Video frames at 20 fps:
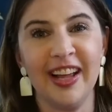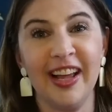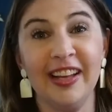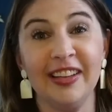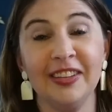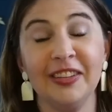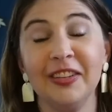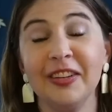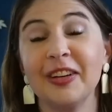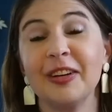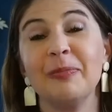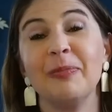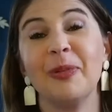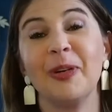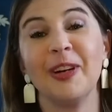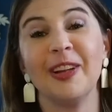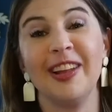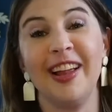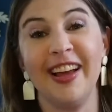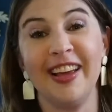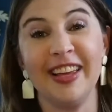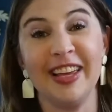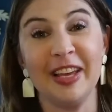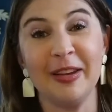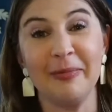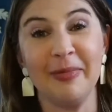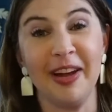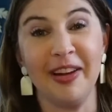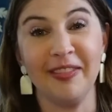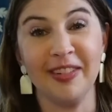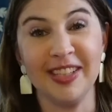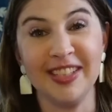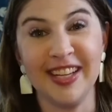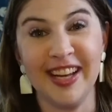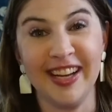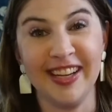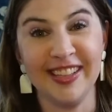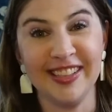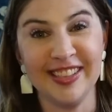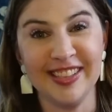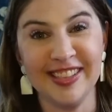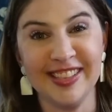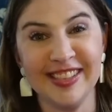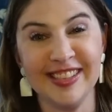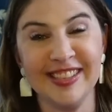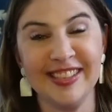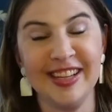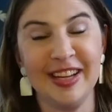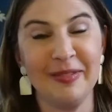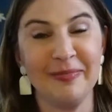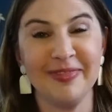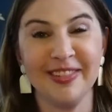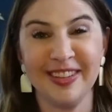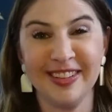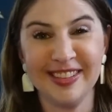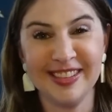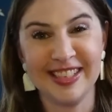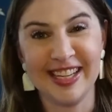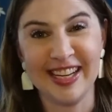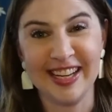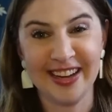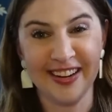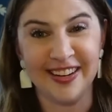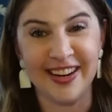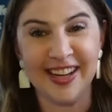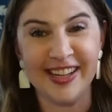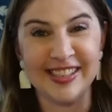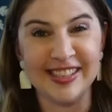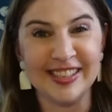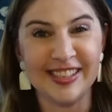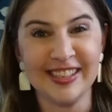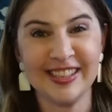and look more like Him every day. In Jesus' name, take care, guys.